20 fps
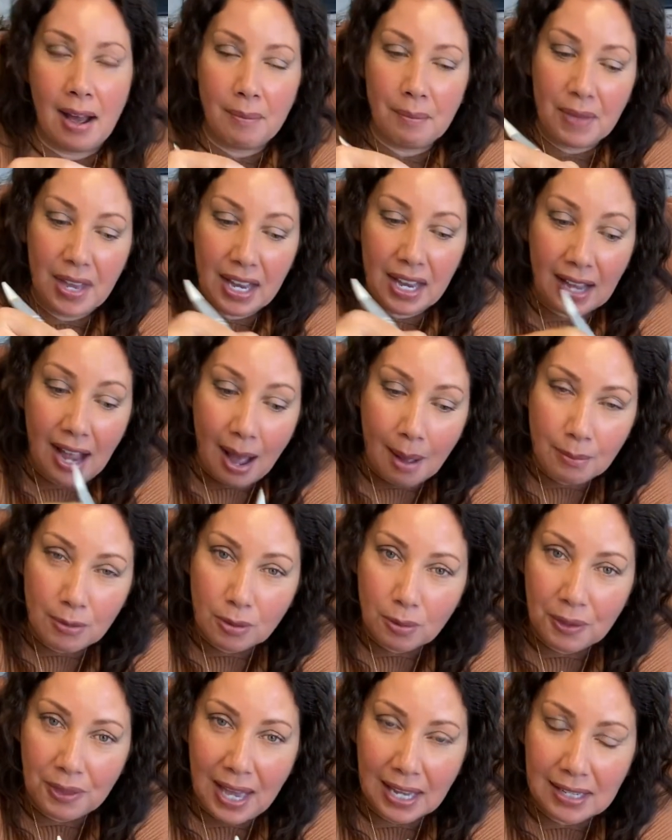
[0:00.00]
it
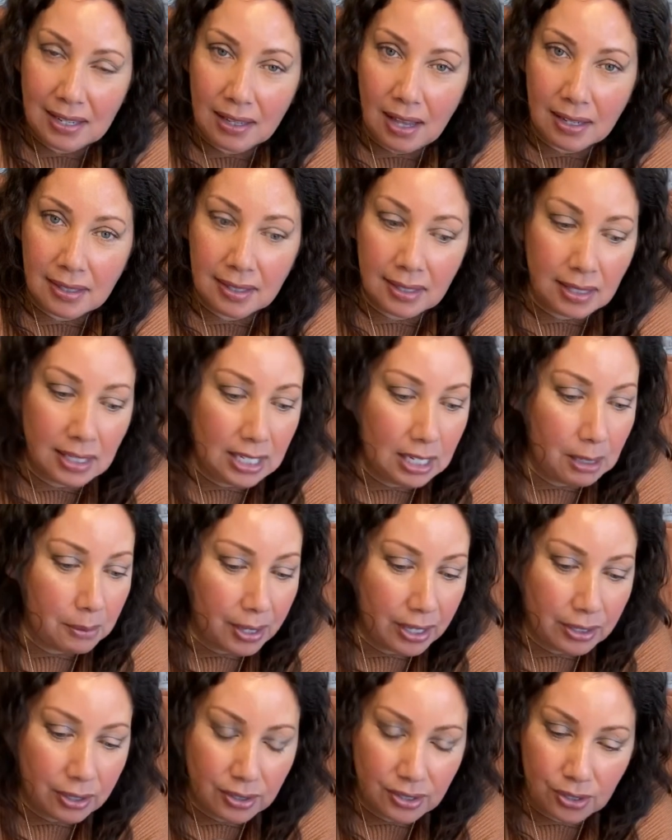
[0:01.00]
comes with that deluxe cleaning blender.